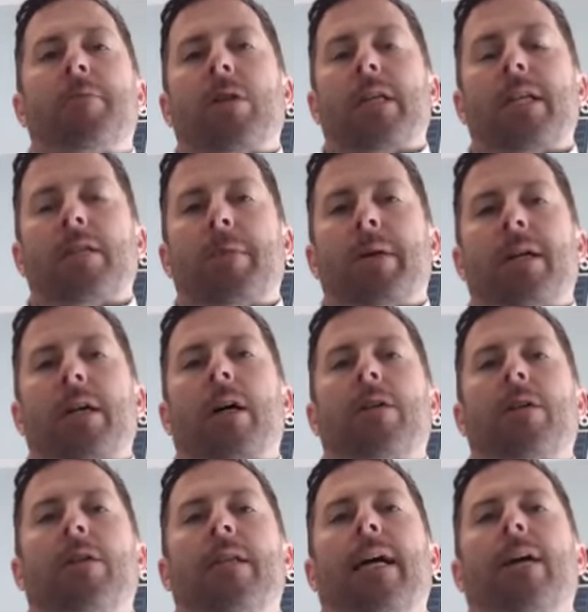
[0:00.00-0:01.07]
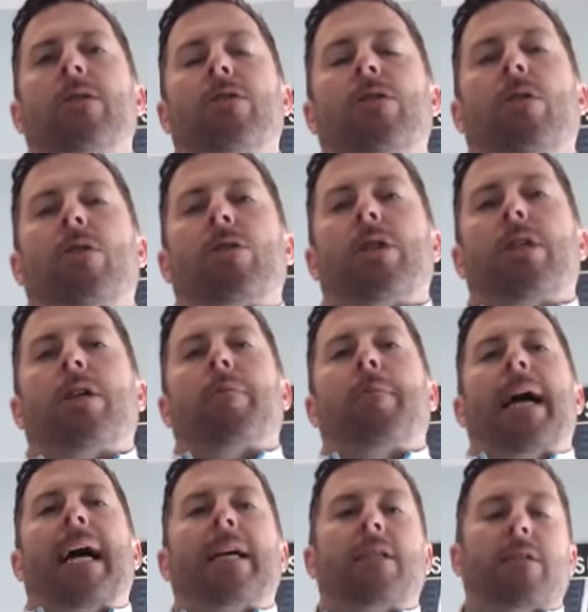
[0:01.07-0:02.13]
to at least make $100,000 a year in
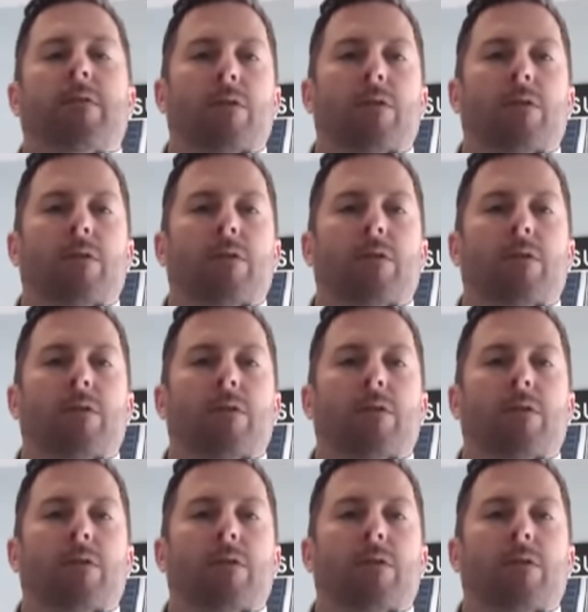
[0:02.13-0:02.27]
passive.